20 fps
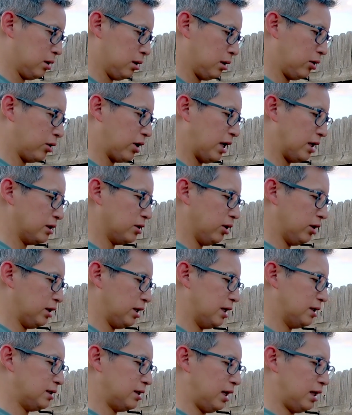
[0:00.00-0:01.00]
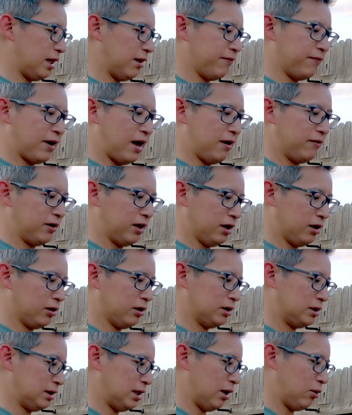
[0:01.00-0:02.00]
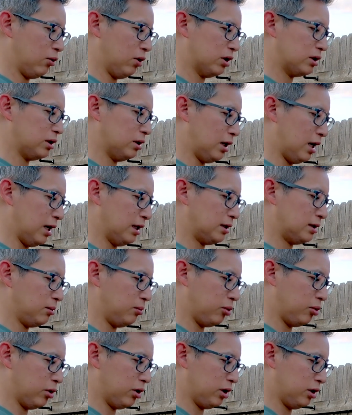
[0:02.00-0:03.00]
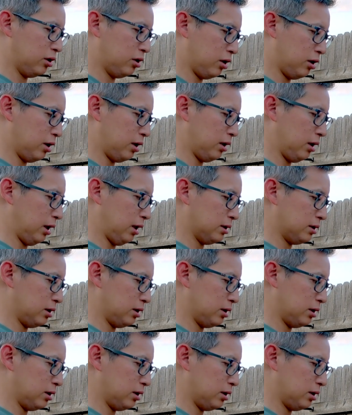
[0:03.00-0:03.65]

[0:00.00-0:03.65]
Okay, so it does say that 5 gigahertz networks are not supported currently.